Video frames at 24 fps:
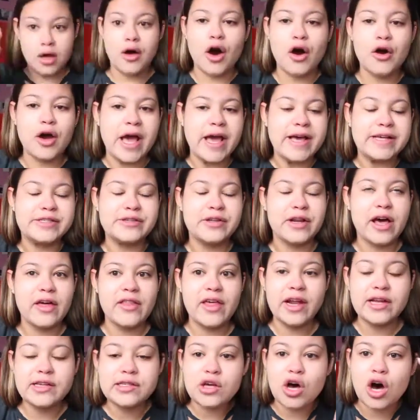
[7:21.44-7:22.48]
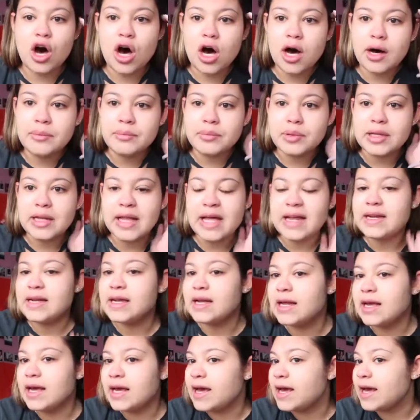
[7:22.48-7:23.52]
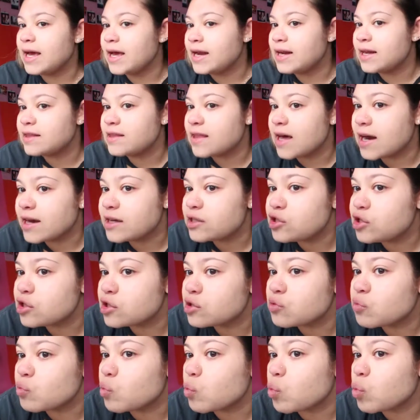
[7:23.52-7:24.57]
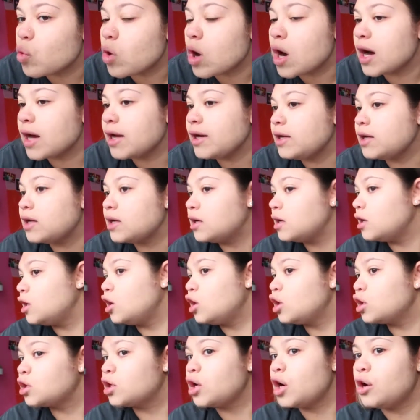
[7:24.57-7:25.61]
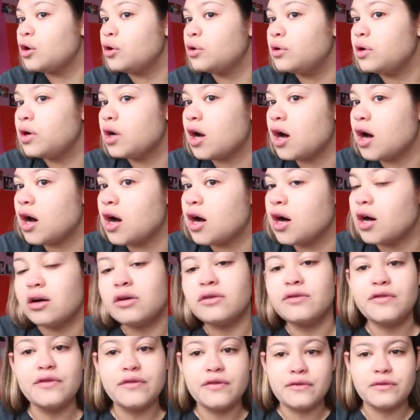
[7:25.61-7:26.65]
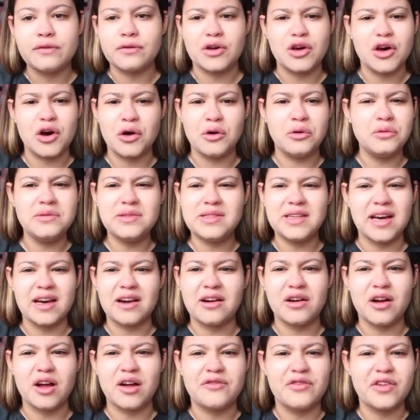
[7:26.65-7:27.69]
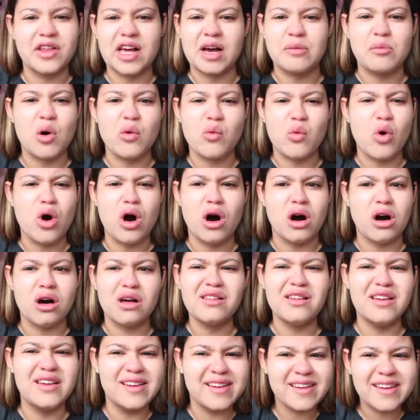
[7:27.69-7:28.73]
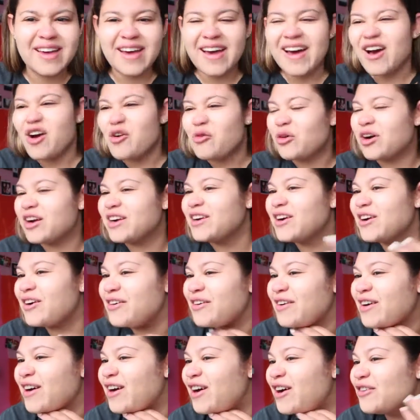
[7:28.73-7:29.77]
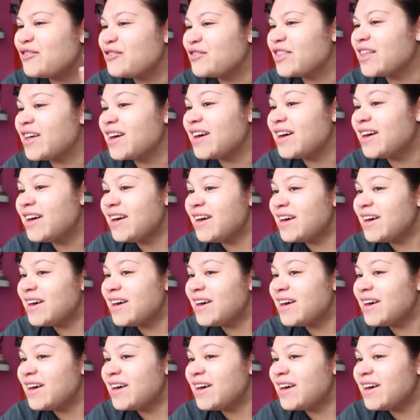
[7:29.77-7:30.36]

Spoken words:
Okay, so now that is all blended in, that is just one coat of I don't know, I feel like I'm a wall. One coat of the